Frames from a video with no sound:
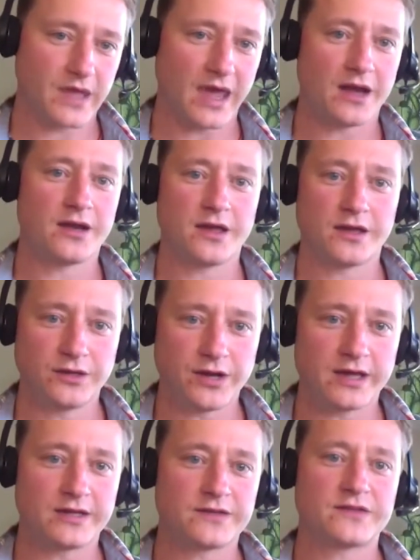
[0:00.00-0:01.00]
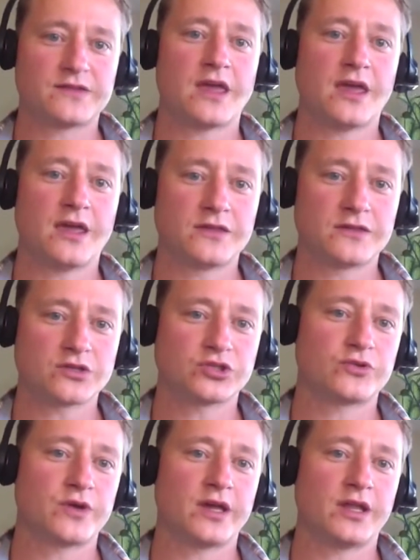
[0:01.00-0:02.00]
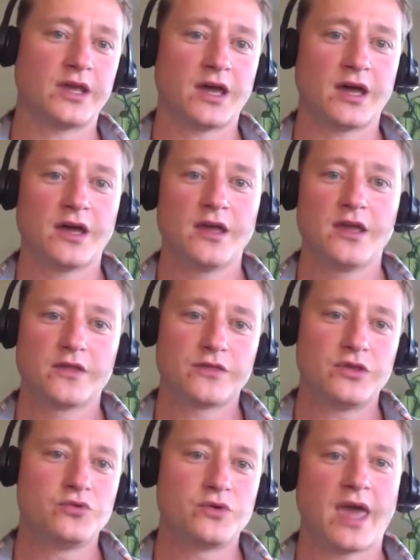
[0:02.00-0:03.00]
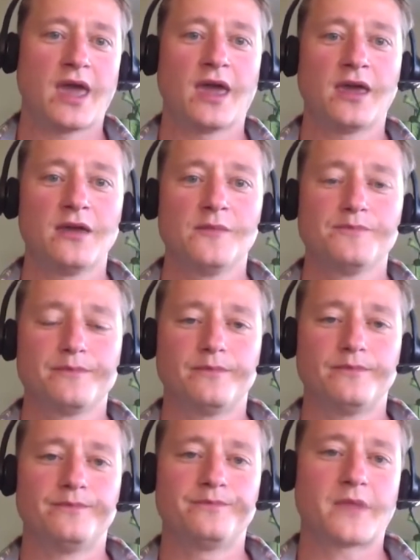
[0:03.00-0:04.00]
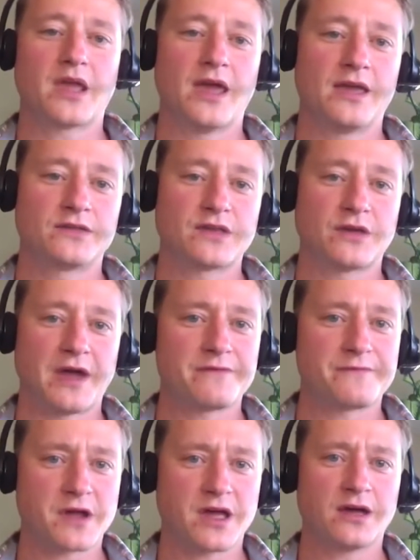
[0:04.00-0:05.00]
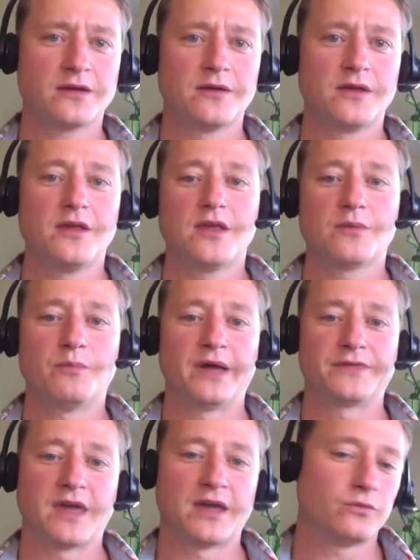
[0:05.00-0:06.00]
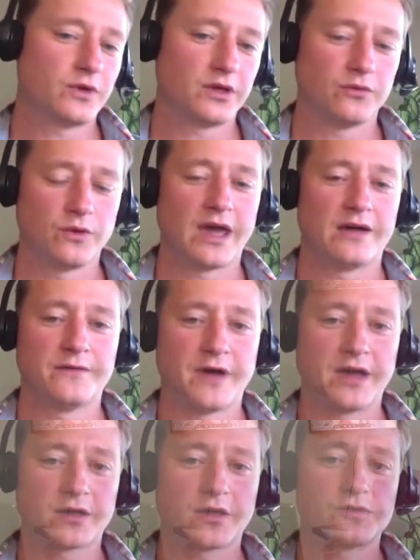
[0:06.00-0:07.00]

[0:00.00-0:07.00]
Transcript: Canada, United States, Australia, the UK, and South Africa. But then we have